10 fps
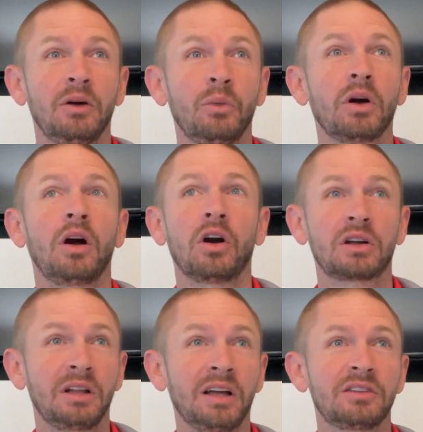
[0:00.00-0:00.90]
where our
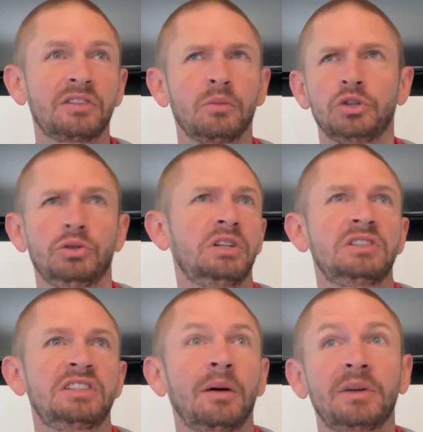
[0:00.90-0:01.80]
client said, well, you
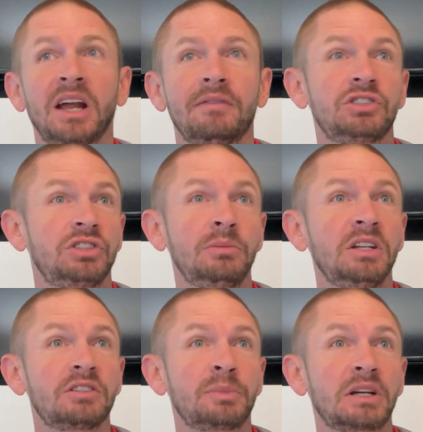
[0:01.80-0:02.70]
didn't tell me to have a chimney
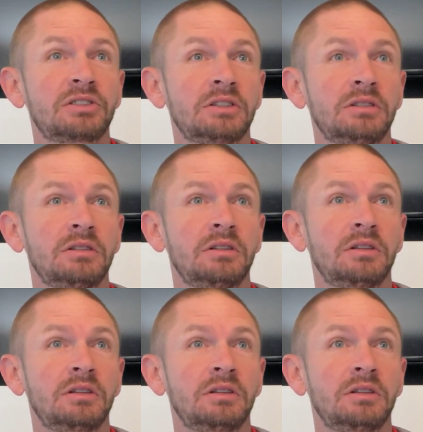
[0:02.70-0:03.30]
inspection.